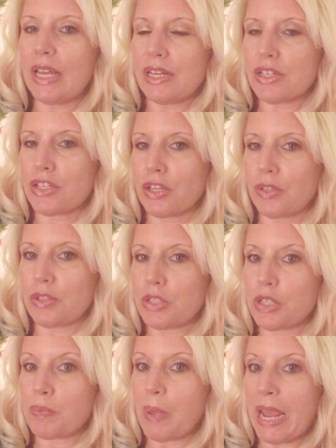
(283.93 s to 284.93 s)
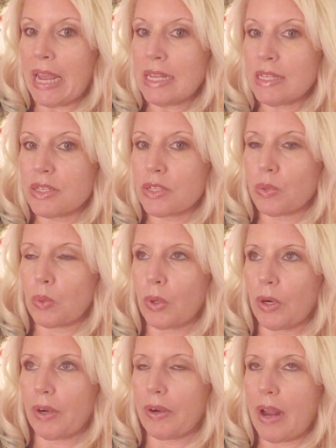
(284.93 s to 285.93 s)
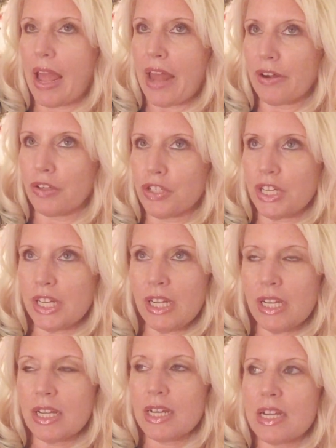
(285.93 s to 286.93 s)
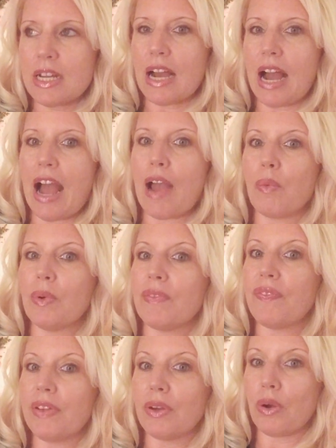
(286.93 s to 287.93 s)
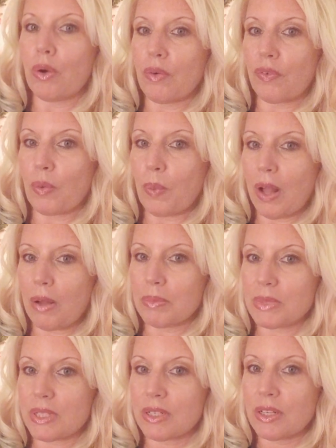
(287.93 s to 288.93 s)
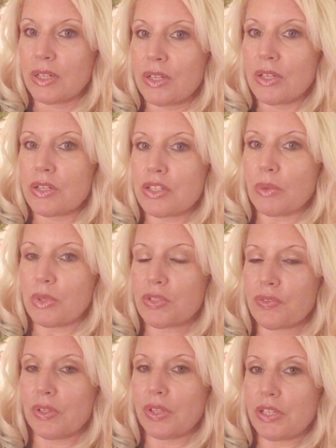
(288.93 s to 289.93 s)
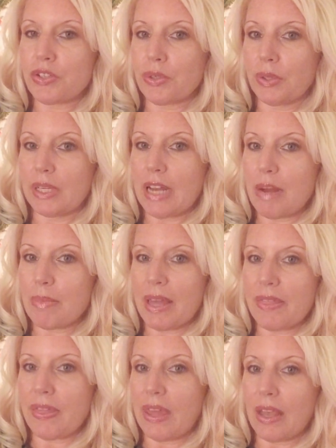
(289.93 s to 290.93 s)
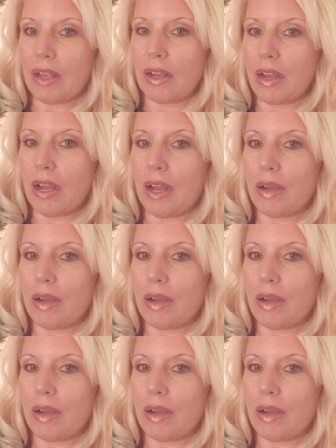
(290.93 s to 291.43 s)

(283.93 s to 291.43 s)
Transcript: a certain space or energy, I would feel overwhelmed. So it's really truly not my thing.